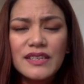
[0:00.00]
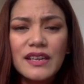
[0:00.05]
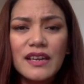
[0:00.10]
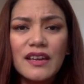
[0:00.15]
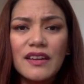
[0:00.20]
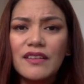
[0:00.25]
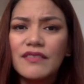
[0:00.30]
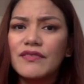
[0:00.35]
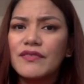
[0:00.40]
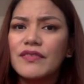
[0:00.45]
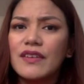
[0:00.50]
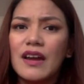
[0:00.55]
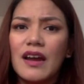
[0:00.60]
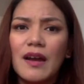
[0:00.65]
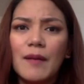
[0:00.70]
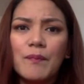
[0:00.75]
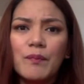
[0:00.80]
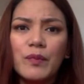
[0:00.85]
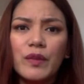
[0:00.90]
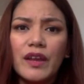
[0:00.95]
If
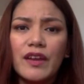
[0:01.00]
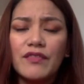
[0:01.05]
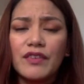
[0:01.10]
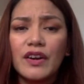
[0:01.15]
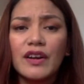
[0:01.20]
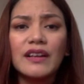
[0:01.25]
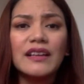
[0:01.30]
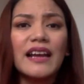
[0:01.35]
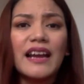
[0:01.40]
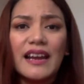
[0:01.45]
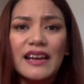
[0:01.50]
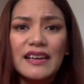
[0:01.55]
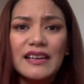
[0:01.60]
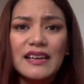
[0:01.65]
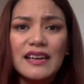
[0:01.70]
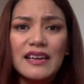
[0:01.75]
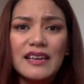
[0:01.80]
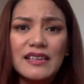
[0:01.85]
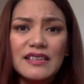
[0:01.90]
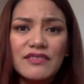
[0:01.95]
our client
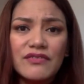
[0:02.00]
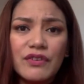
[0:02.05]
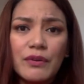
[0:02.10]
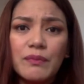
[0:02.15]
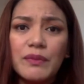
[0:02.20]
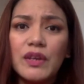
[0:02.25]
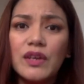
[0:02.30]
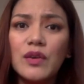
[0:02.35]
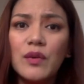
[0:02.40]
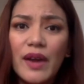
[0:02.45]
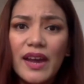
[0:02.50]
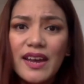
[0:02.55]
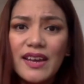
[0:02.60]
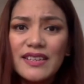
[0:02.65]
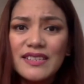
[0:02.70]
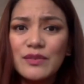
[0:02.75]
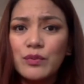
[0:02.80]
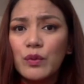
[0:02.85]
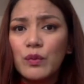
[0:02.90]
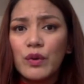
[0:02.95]
is from the
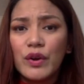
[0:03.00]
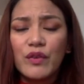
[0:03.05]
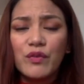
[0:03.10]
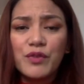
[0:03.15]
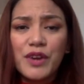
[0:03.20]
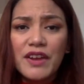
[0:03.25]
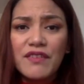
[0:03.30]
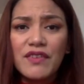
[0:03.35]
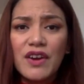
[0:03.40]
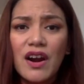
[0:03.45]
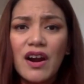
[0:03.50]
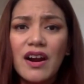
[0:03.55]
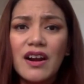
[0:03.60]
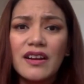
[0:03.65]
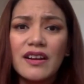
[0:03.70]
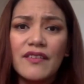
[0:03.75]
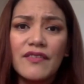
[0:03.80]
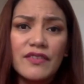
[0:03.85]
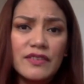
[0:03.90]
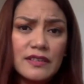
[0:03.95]
U.S., we work graveyard.
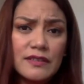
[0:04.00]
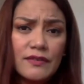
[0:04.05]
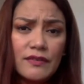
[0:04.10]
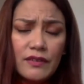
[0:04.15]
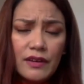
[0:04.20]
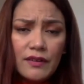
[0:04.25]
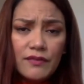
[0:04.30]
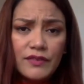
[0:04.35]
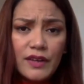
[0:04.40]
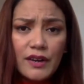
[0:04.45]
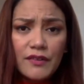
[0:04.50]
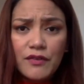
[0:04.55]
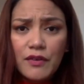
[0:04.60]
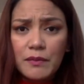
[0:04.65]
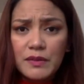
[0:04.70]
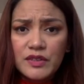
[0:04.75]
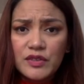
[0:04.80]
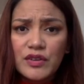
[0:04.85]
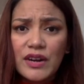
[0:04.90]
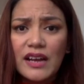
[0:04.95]
If they're from
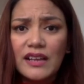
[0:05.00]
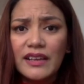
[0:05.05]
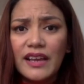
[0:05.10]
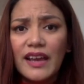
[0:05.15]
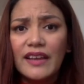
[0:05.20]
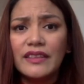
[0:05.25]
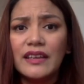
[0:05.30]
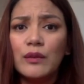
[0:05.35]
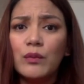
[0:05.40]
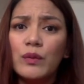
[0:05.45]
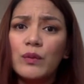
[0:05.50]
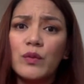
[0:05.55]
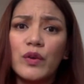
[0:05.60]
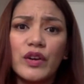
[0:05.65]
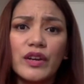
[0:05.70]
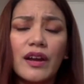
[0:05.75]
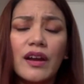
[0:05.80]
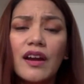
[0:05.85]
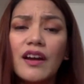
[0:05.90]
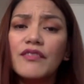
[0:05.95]
Australia, then we work
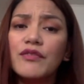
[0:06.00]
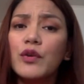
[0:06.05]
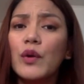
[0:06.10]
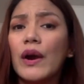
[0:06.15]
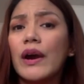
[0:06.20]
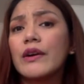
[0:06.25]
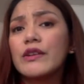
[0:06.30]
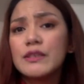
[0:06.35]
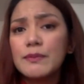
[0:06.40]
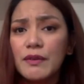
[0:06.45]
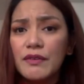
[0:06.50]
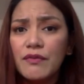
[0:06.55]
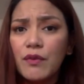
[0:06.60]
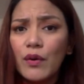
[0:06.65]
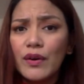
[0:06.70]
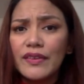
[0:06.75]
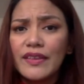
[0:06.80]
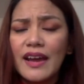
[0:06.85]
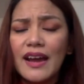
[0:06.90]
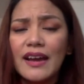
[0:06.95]
a few hours
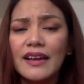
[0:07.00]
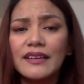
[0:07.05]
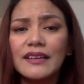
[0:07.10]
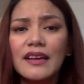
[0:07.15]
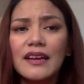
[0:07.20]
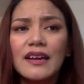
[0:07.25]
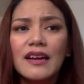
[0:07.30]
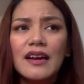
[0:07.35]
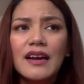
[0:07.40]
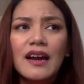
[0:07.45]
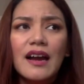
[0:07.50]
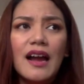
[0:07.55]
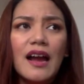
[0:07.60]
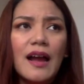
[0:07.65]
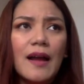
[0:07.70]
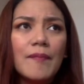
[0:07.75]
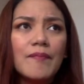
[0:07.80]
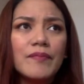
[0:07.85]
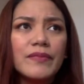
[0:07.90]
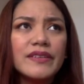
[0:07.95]
before that.
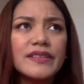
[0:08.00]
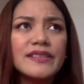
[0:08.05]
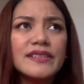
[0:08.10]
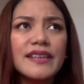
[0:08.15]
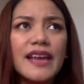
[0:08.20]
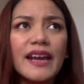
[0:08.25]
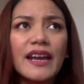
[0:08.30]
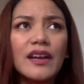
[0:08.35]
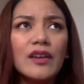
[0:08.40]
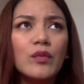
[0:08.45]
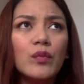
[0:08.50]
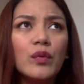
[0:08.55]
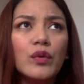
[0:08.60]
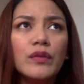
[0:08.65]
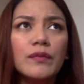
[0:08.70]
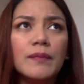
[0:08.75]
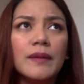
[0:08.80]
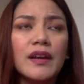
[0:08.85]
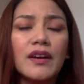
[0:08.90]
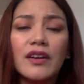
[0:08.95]
Second
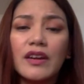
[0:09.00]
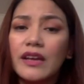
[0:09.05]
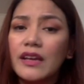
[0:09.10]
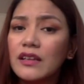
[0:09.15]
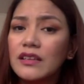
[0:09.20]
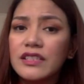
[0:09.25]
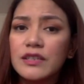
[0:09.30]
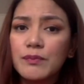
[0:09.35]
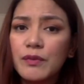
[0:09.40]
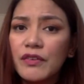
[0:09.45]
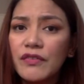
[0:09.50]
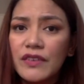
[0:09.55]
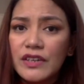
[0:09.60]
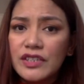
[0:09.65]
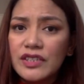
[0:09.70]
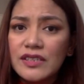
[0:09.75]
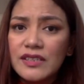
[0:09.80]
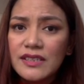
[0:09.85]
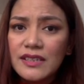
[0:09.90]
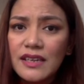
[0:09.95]
would be our English
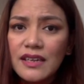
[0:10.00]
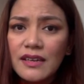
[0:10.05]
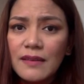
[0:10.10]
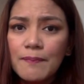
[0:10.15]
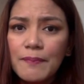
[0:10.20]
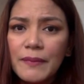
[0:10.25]
proficiency.